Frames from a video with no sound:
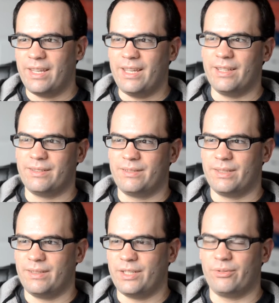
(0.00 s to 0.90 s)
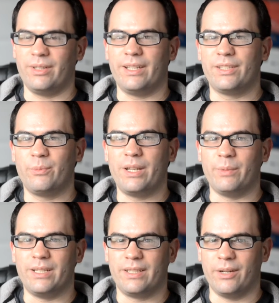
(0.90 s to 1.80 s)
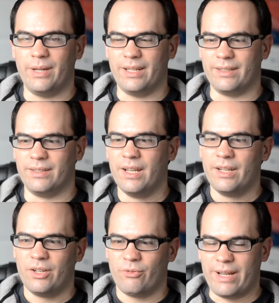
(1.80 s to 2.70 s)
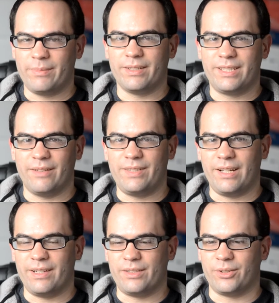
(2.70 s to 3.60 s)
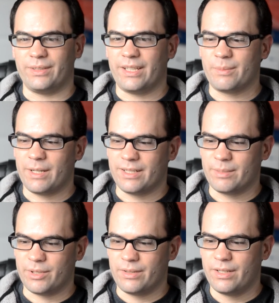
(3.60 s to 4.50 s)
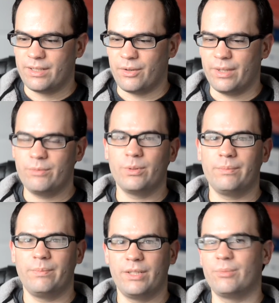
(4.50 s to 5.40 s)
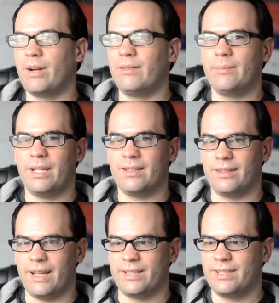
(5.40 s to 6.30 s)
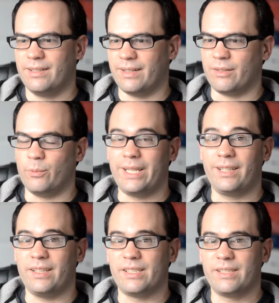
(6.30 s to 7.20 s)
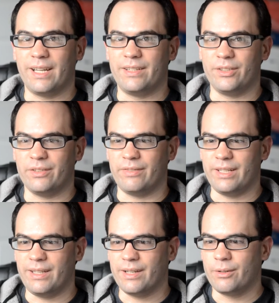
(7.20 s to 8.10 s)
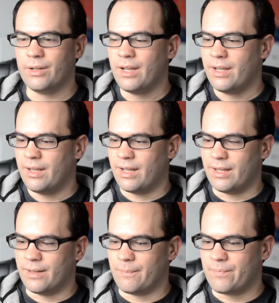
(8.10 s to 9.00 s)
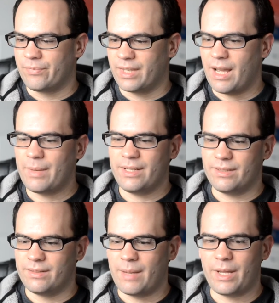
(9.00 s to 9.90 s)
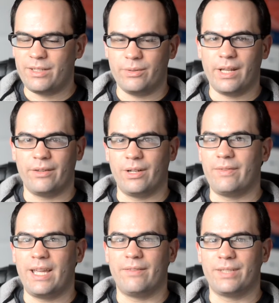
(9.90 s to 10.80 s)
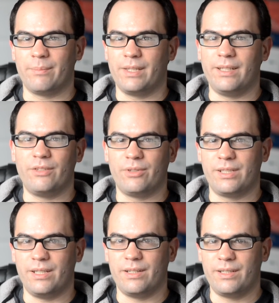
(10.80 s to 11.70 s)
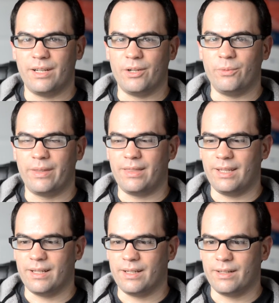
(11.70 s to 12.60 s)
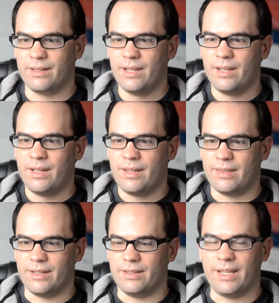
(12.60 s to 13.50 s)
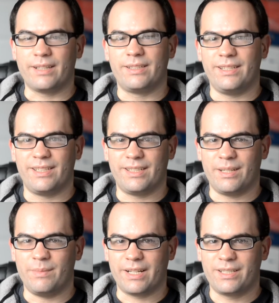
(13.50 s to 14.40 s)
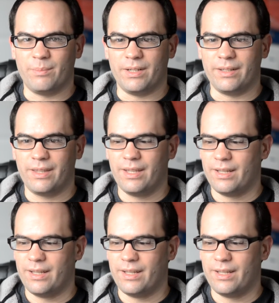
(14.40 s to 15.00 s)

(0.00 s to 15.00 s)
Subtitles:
it's win-win to go ahead and ramp this stuff down as early as possible. So this will probably be the last weekly scheduled video. I might do another if I have something interesting to show with the legacy system next month.